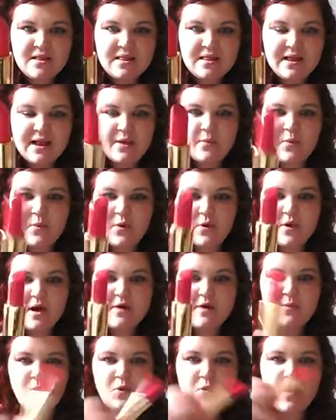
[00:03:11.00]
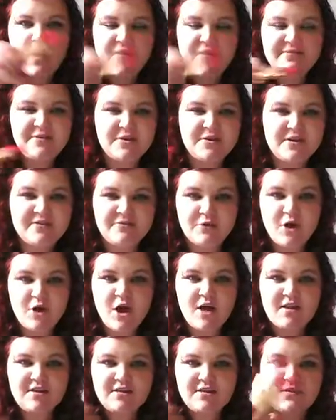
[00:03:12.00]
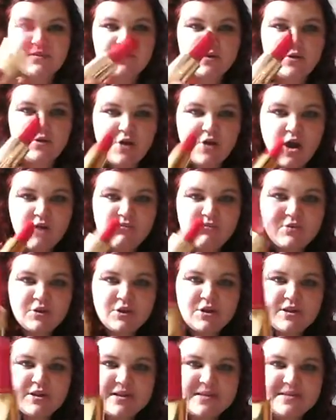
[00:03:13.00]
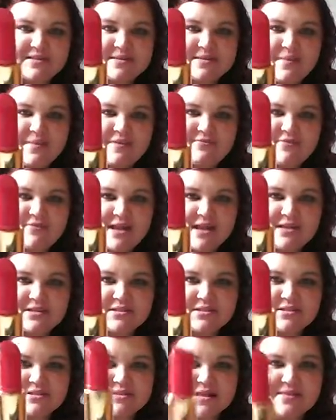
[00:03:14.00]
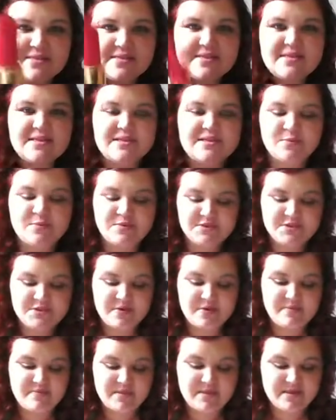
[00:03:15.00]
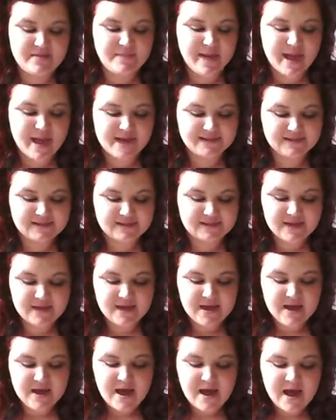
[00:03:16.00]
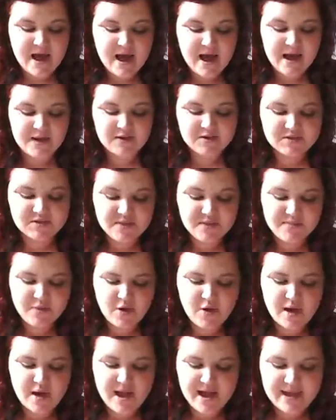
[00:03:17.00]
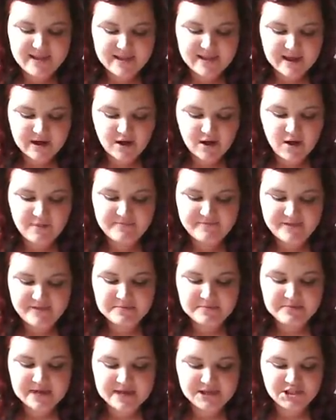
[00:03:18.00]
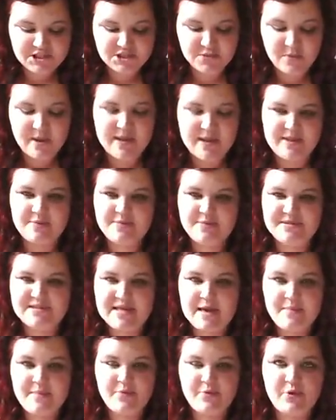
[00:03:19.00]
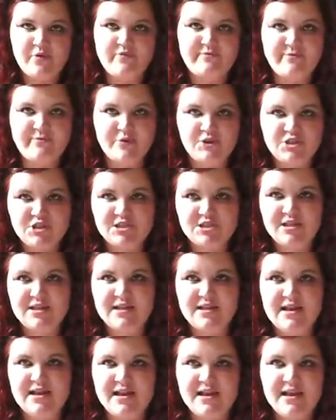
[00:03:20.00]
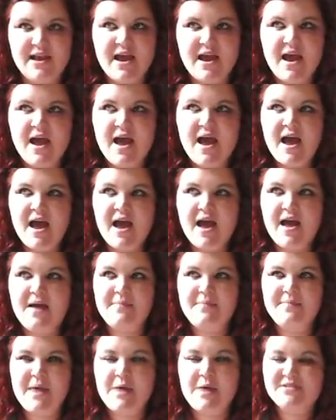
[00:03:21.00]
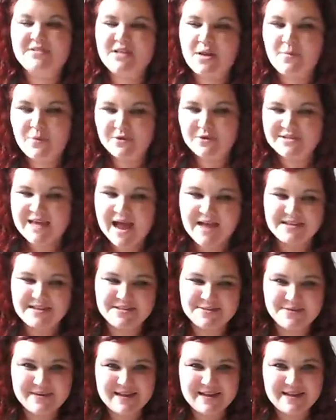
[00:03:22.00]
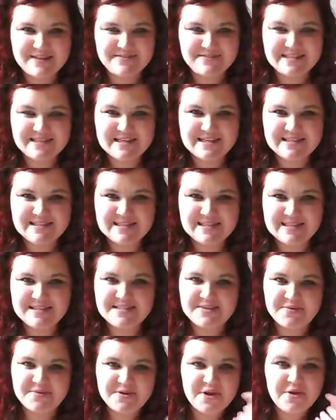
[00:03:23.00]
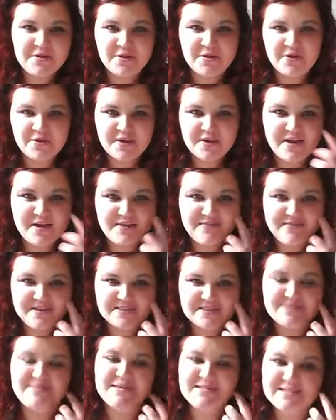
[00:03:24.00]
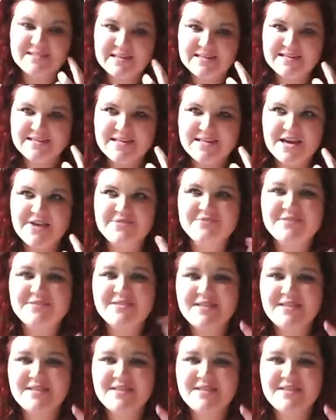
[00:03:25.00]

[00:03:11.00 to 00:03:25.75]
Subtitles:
Like I wore quite a few different coral colours, and my friend said that this one suited me the best. I also bought a Lancome foundation while I was there, but unfortunately I was a lot more tanned when I lived in Italy, so it no longer fits my skin tone.